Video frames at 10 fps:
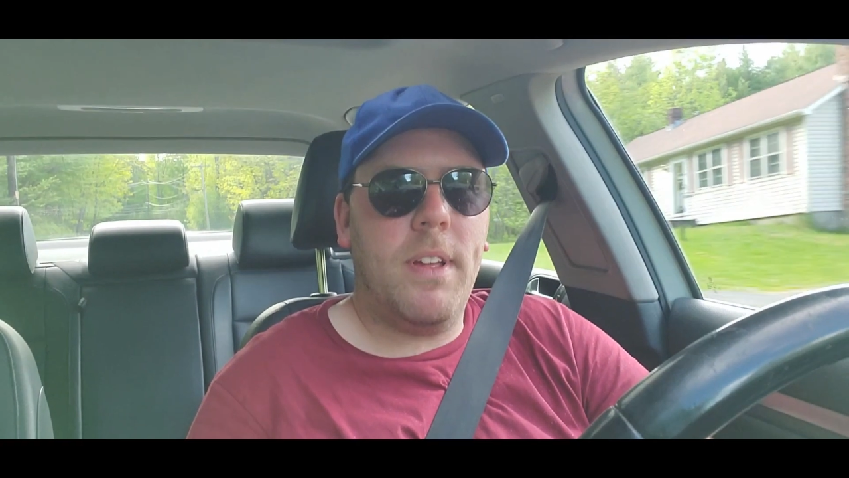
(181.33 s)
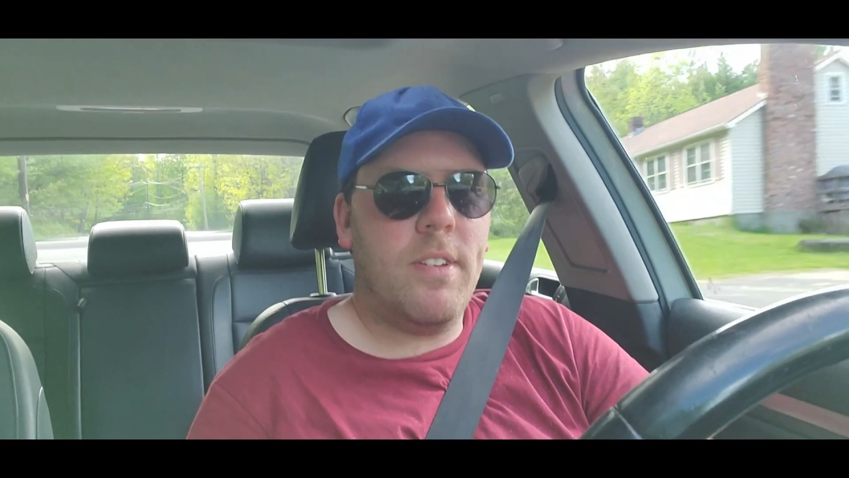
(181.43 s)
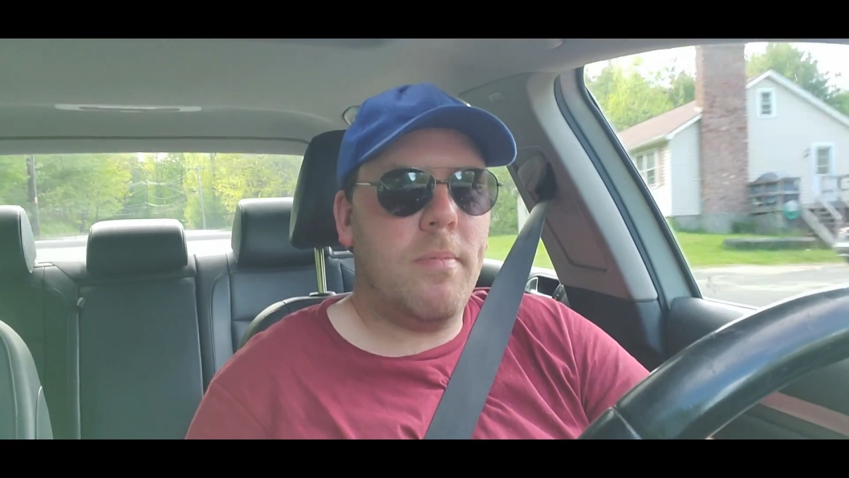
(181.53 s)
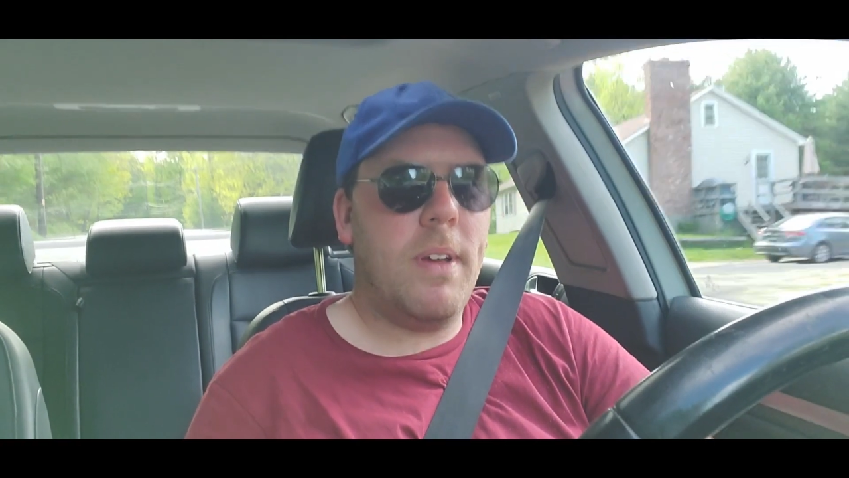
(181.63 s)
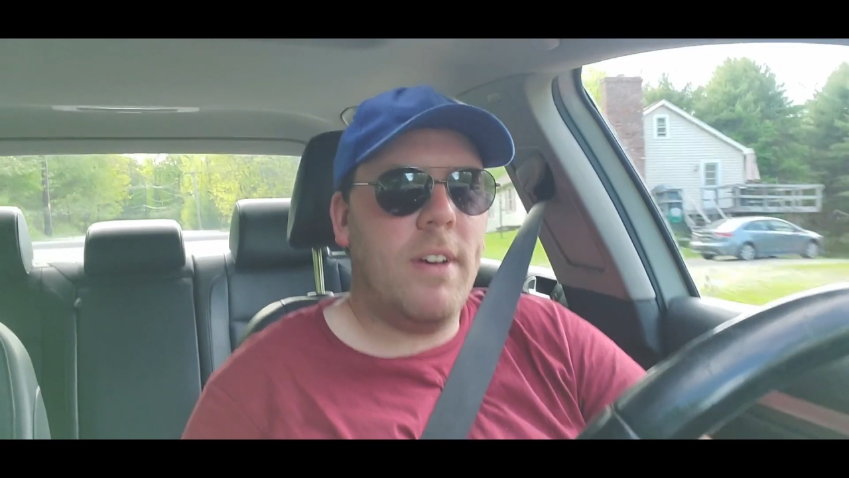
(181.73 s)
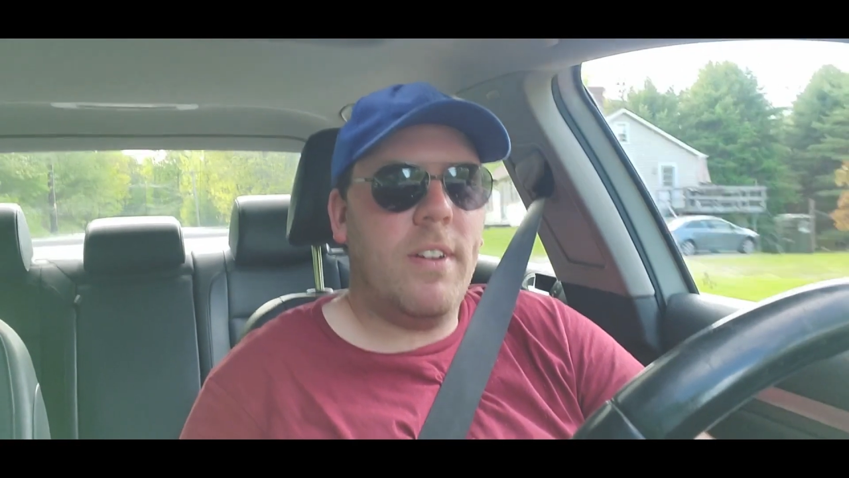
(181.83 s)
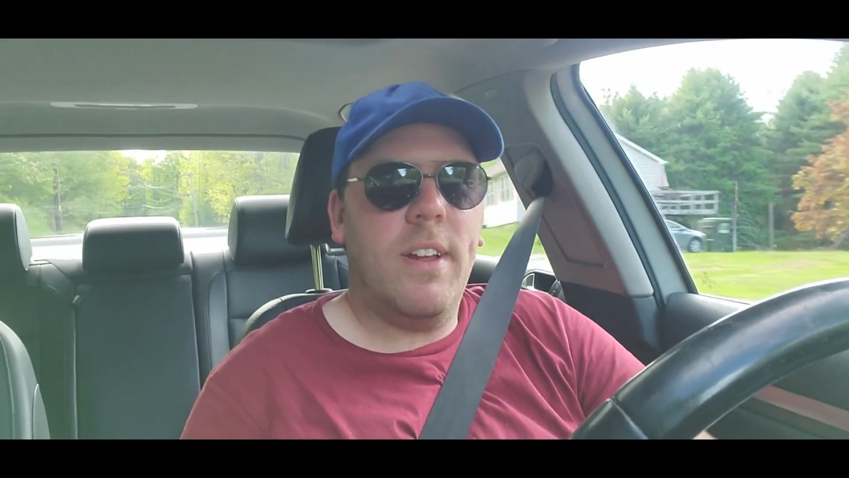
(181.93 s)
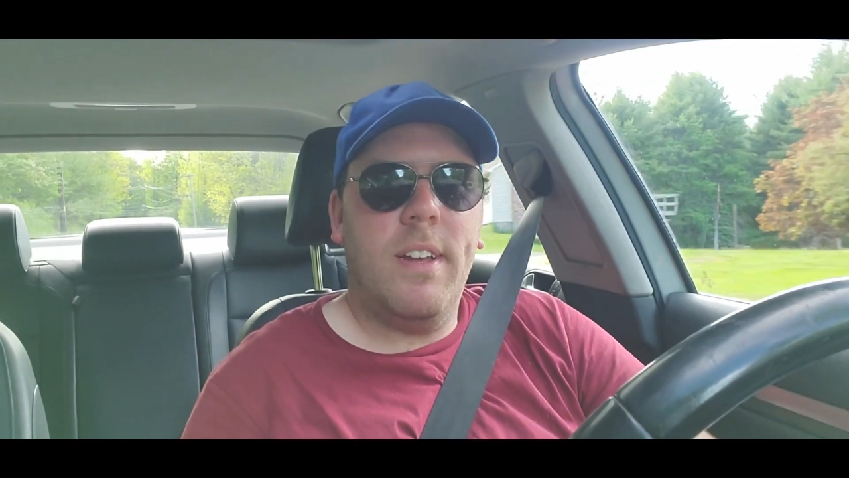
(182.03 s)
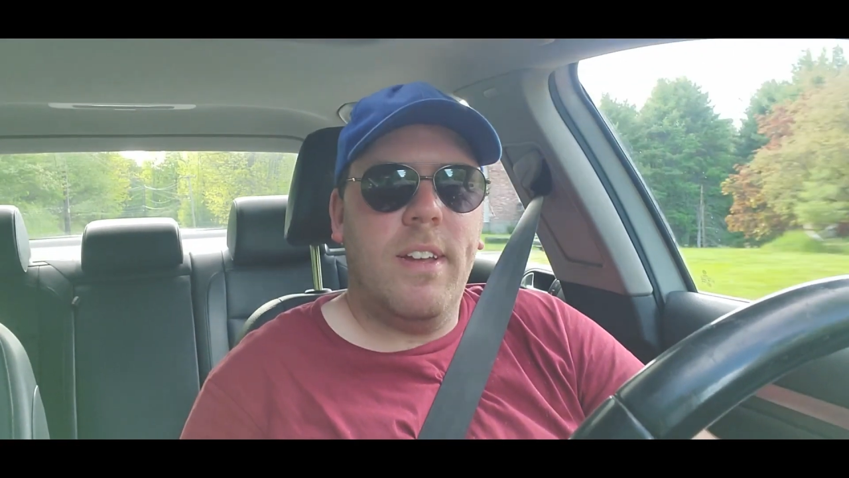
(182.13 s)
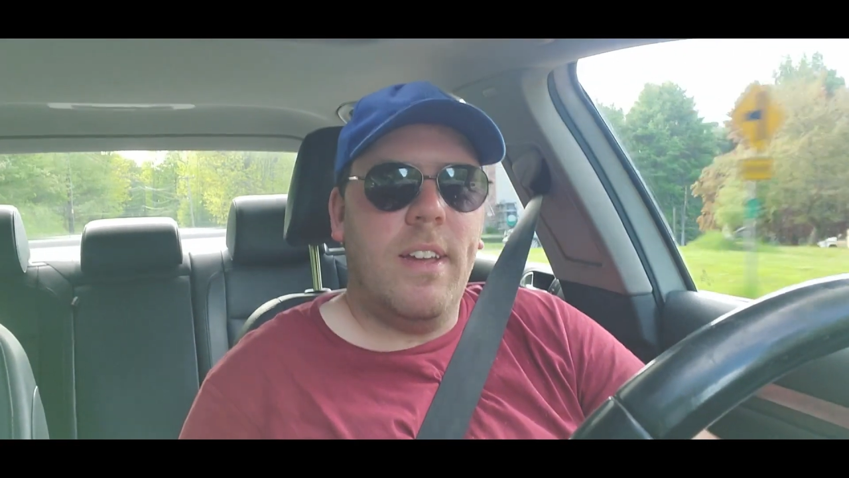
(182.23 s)
less about
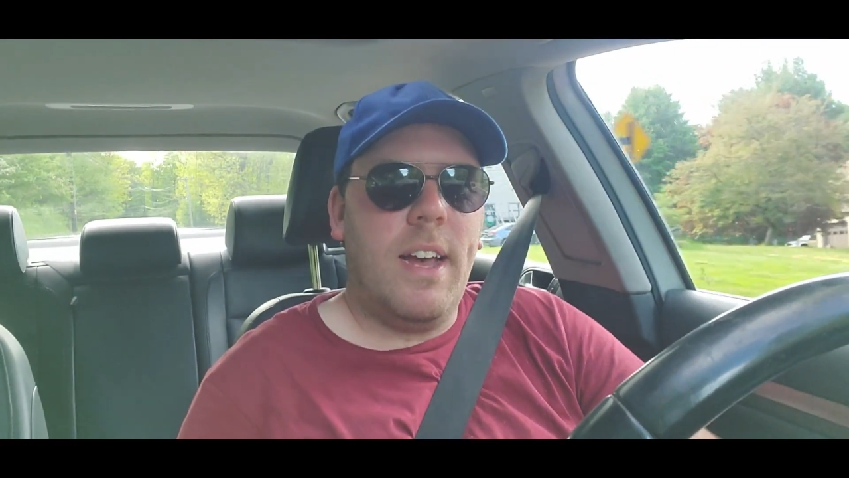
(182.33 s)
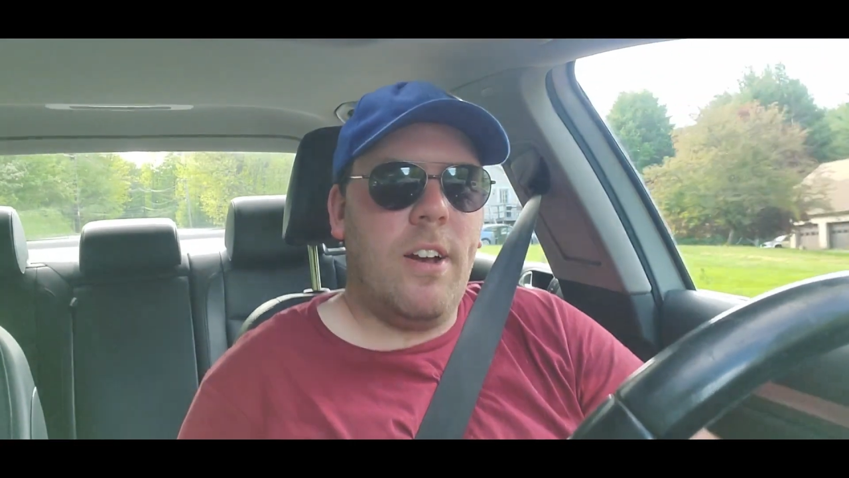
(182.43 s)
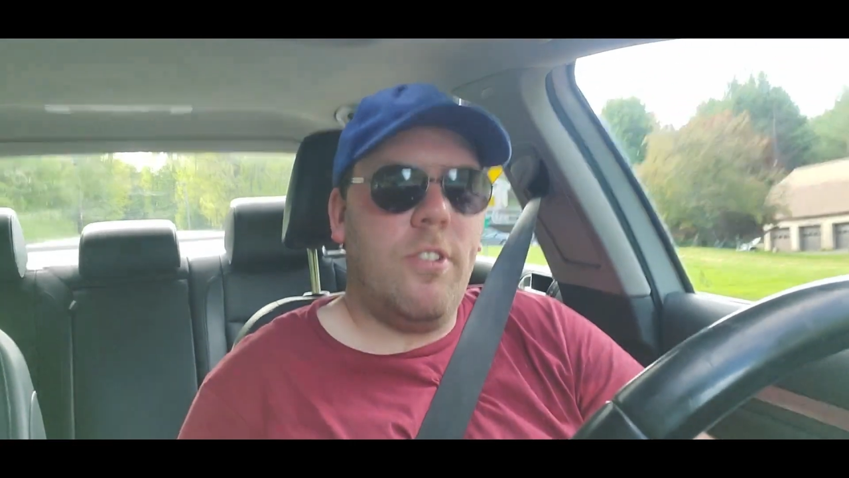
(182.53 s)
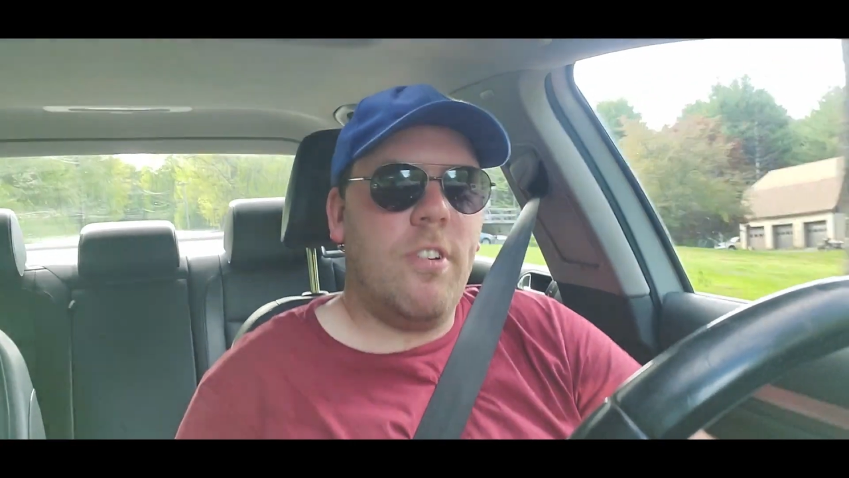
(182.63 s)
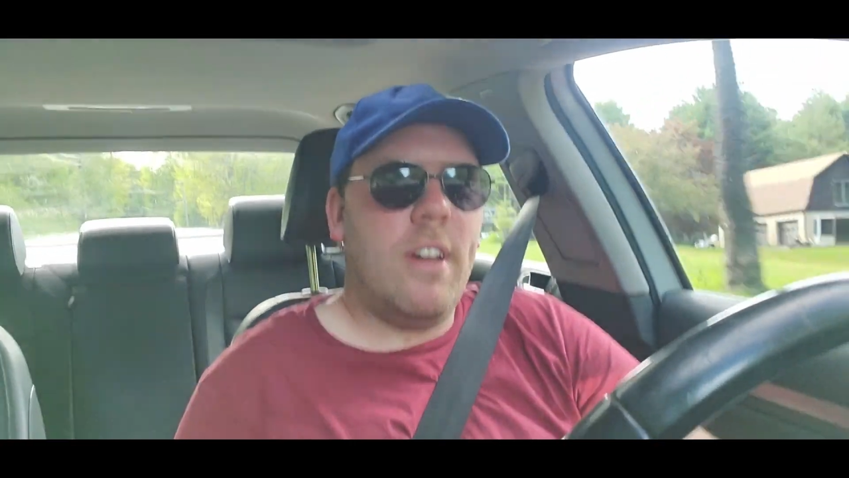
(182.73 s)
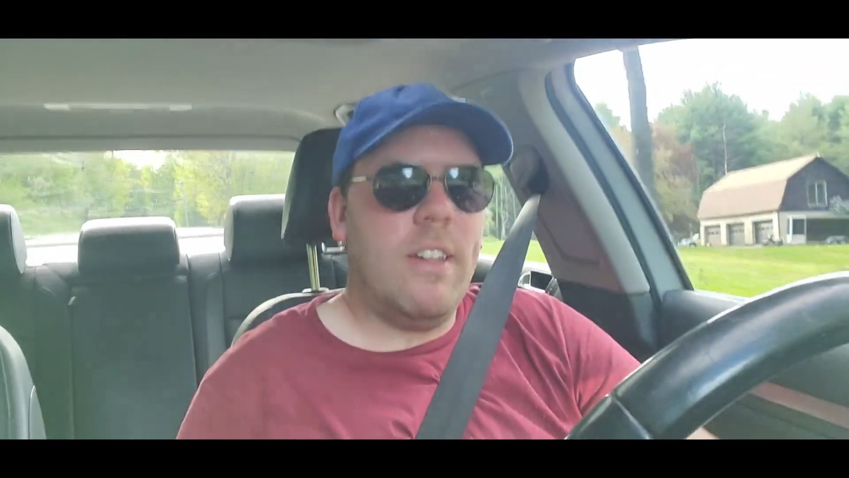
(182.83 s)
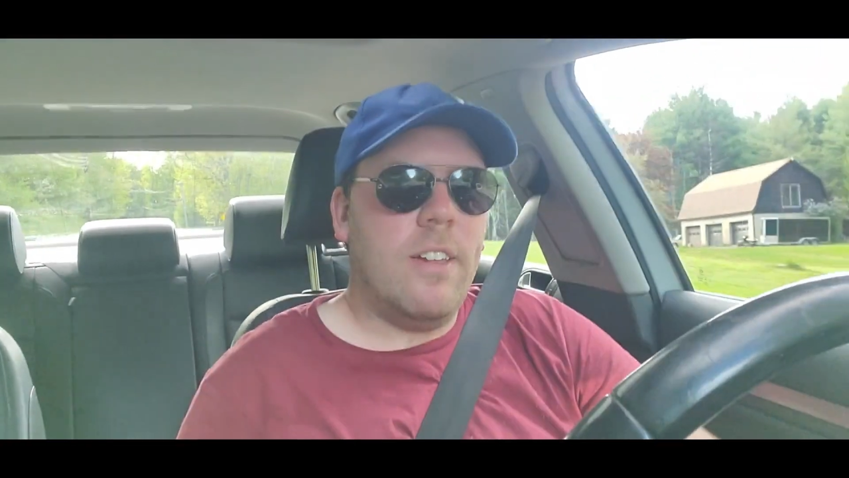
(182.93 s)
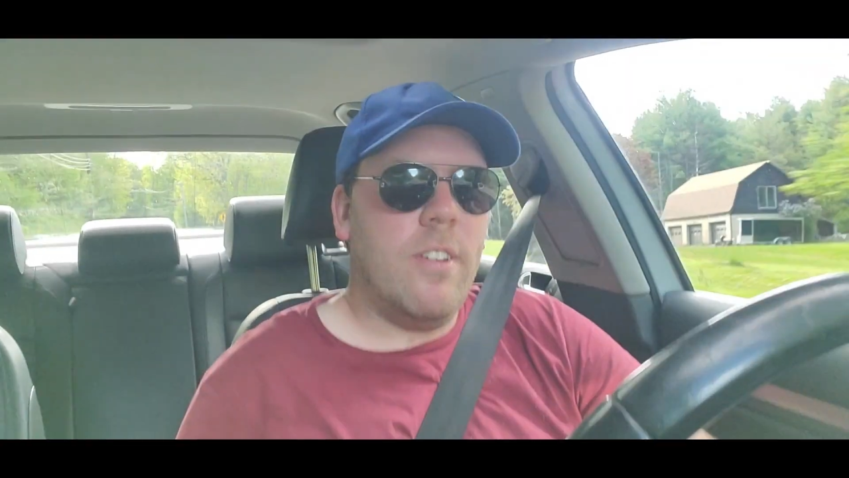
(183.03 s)
how shiny